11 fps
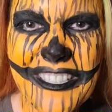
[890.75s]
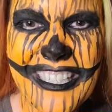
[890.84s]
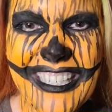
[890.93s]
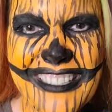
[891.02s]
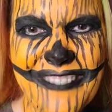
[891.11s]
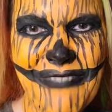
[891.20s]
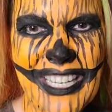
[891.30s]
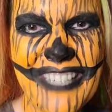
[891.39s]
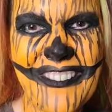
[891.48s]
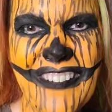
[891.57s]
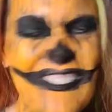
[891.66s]
You guys have
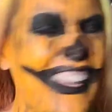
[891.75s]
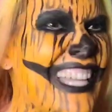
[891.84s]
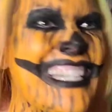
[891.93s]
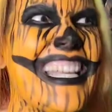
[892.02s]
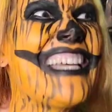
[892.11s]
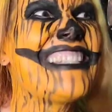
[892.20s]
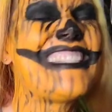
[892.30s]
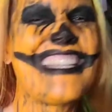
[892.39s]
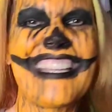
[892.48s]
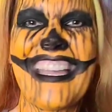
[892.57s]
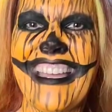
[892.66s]
been
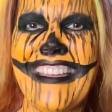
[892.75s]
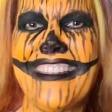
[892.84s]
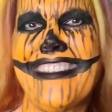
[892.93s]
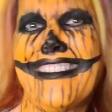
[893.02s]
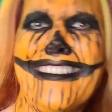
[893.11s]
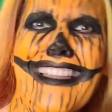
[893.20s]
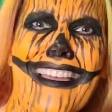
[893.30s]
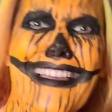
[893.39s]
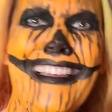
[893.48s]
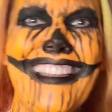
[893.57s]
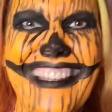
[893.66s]
fantastic, and
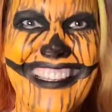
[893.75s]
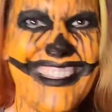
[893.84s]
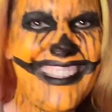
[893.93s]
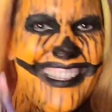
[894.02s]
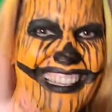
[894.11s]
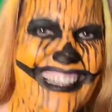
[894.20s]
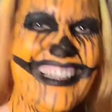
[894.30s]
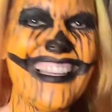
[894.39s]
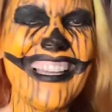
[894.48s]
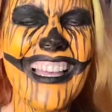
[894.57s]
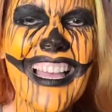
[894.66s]
yeah.
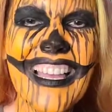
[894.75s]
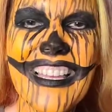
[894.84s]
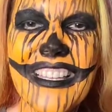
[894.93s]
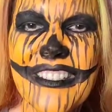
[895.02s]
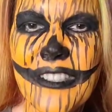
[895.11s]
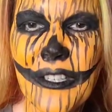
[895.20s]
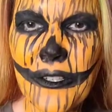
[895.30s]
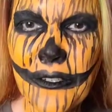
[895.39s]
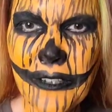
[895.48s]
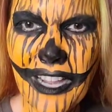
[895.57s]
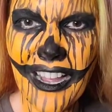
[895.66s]

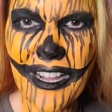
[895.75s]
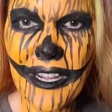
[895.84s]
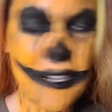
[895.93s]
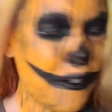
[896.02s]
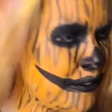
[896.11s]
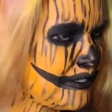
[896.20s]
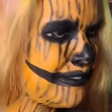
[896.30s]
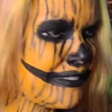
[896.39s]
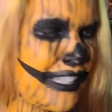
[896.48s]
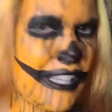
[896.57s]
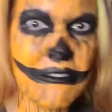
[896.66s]
So
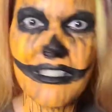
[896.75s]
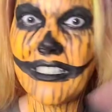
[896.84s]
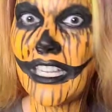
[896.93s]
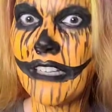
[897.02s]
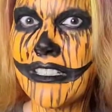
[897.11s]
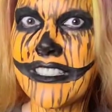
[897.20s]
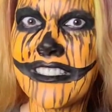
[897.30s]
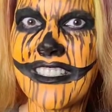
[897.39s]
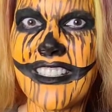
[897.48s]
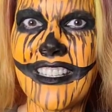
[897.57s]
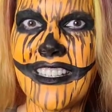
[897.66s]
now on to
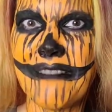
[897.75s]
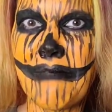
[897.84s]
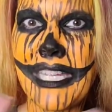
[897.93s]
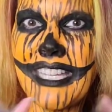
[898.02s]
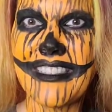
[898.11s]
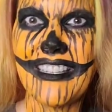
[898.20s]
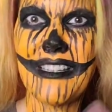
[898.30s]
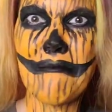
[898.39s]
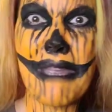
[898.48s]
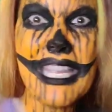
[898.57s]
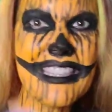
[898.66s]
the making the
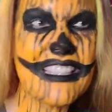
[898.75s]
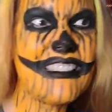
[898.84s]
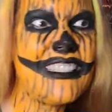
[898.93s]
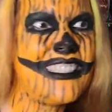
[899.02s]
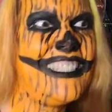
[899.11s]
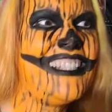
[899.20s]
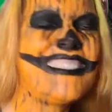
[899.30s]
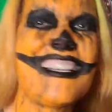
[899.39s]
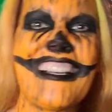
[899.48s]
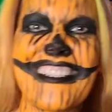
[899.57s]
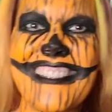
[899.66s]
little
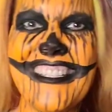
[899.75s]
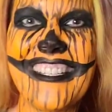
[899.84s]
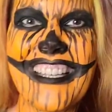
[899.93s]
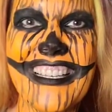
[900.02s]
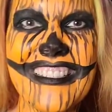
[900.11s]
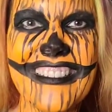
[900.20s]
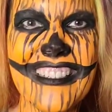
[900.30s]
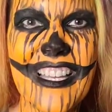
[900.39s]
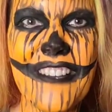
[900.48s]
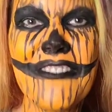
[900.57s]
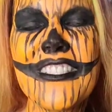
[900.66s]
TikToks that you guys
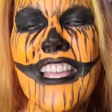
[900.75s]
love.